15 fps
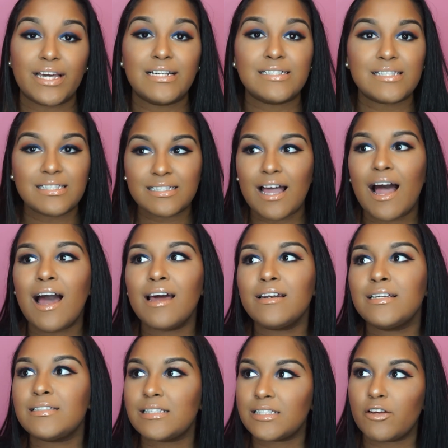And it's not
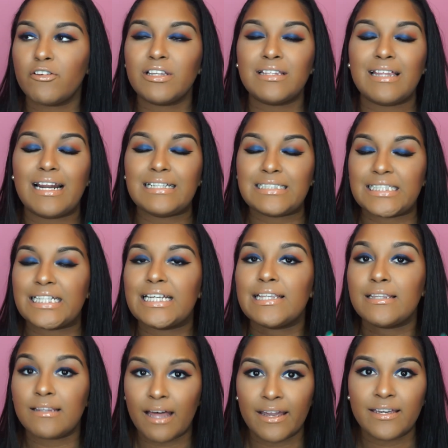necessarily that I
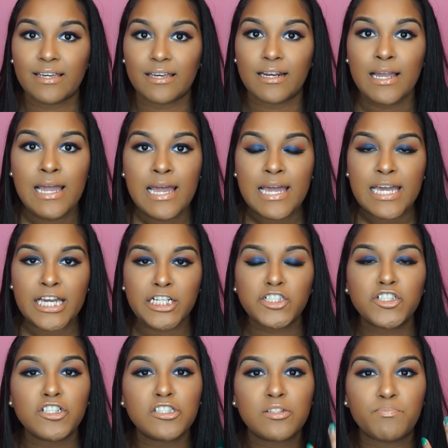didn't like it. It
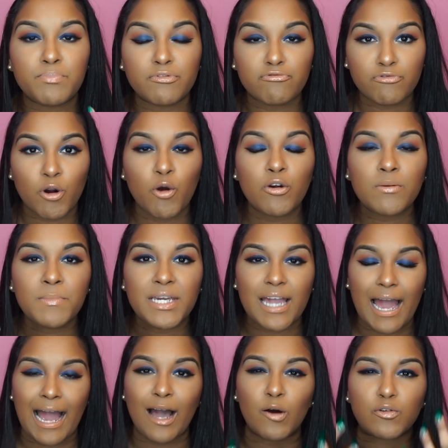just broke
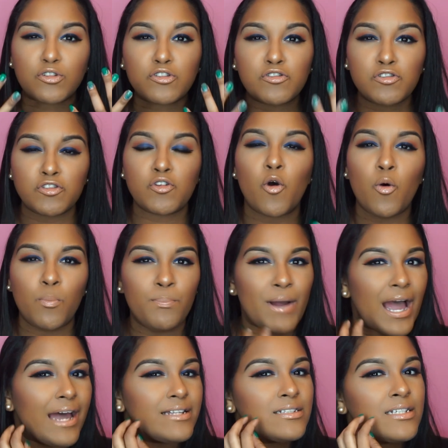me out so
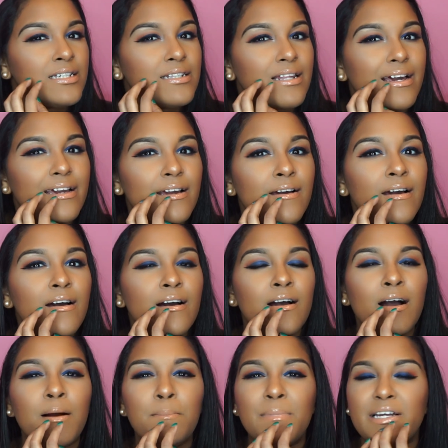badly. Like
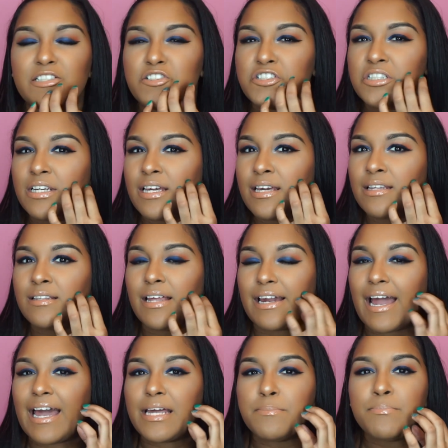on my chin,
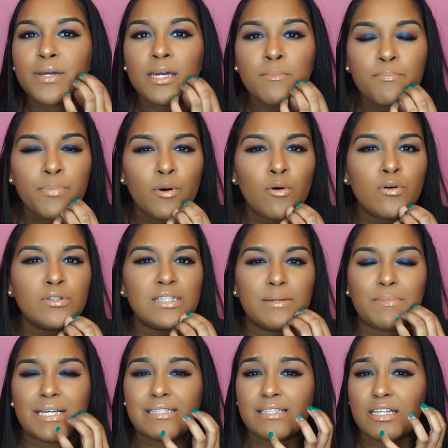like I had pimples
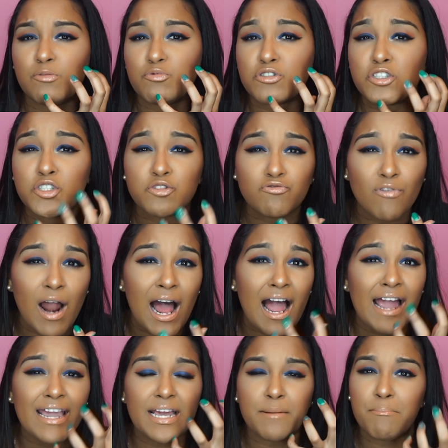and my skin was
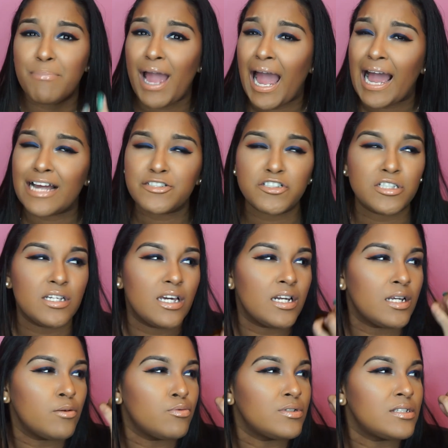dry and patchy
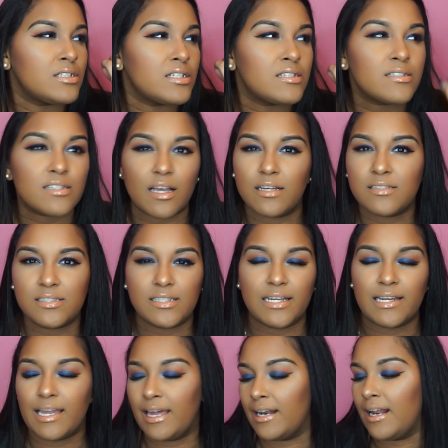and it was
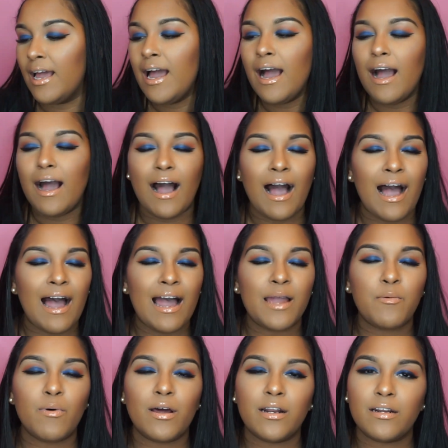disgusting. And
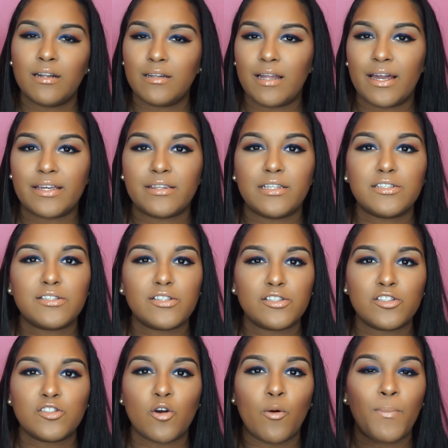I wanted to like this
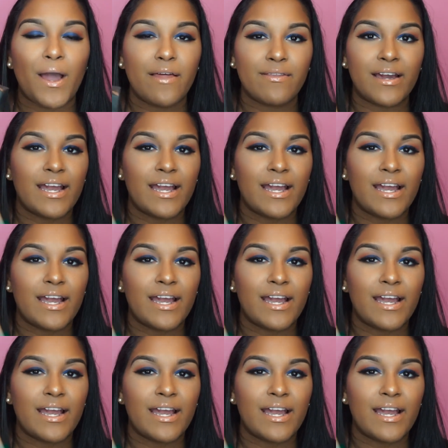so bad.